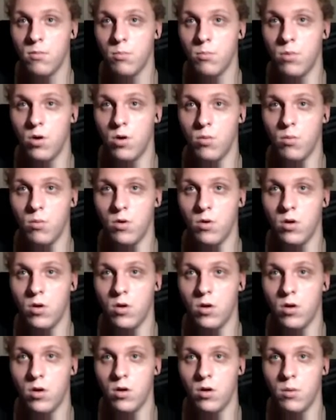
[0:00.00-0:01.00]
Boom,
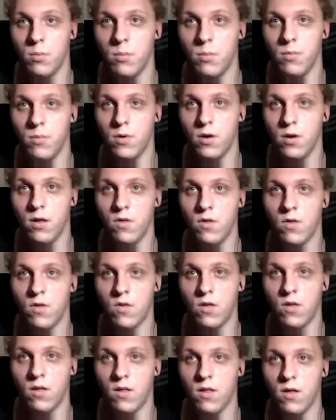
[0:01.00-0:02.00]
this
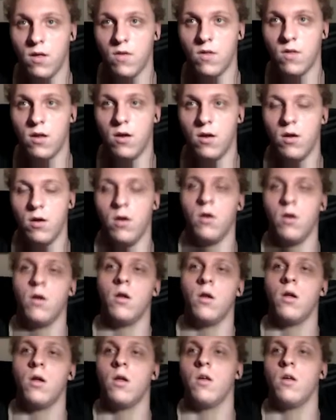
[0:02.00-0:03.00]
is a text editor.
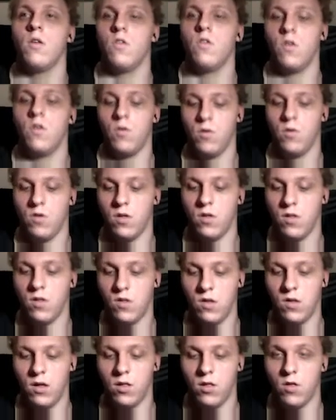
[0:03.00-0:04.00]
So as you can
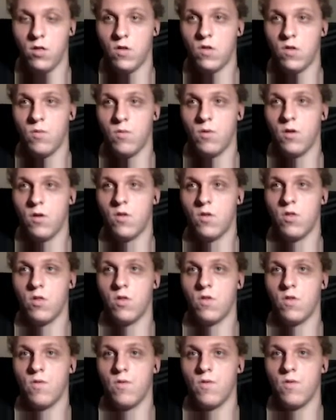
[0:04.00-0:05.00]
see, it just works
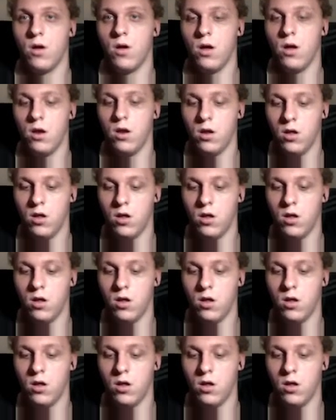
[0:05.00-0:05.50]
just fine,